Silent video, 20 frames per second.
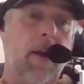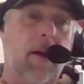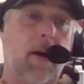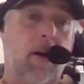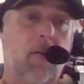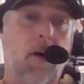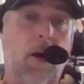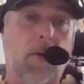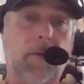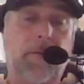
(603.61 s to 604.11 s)

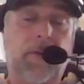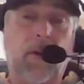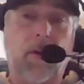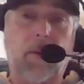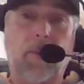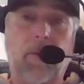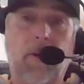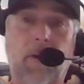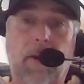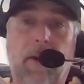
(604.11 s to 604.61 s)
along with
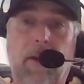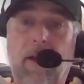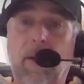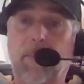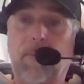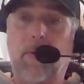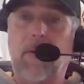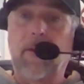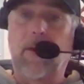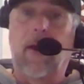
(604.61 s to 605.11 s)
Celebrini and a
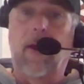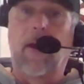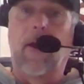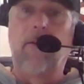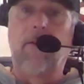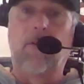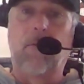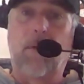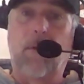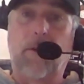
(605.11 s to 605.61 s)
couple other
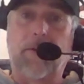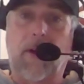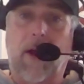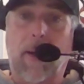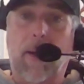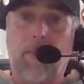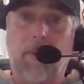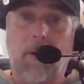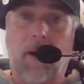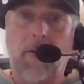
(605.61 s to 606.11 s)
guys, he's one of the
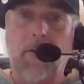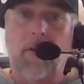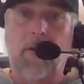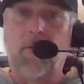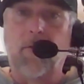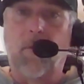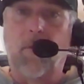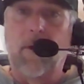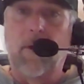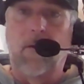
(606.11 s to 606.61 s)
top under
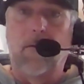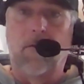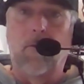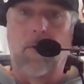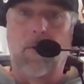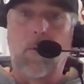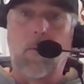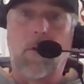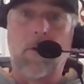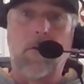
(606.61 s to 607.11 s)

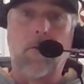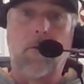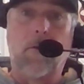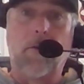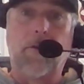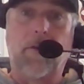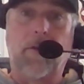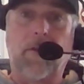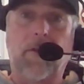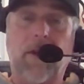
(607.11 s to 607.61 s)

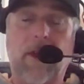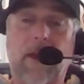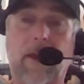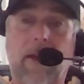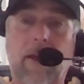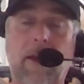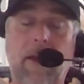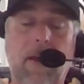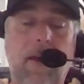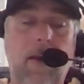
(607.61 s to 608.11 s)
21-year-olds in the
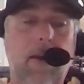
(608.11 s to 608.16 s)
league.